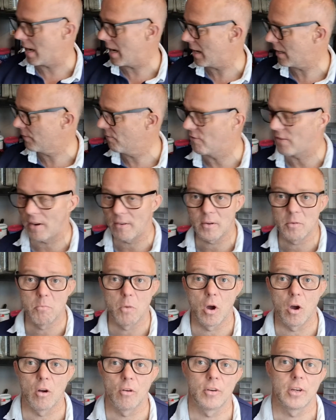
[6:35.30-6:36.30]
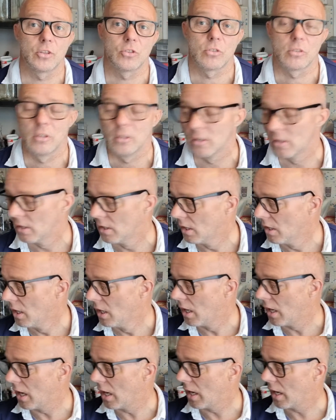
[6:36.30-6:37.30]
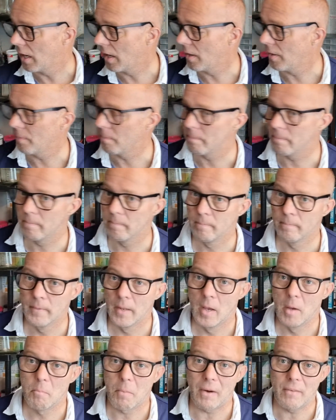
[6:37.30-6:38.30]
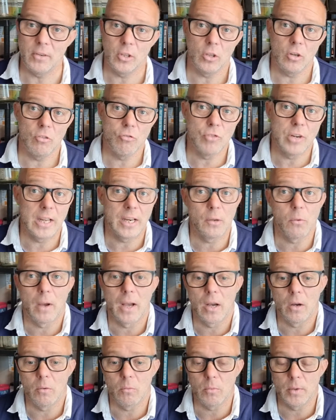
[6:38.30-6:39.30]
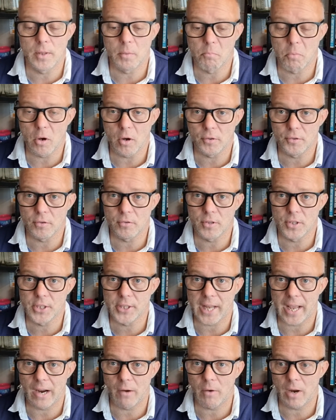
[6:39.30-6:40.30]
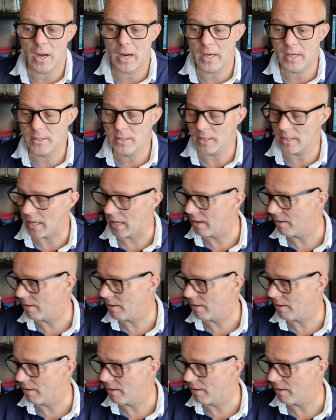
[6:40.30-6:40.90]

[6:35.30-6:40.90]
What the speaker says: are very Moorish. Apparently go really well with a porter or a stout. I didn't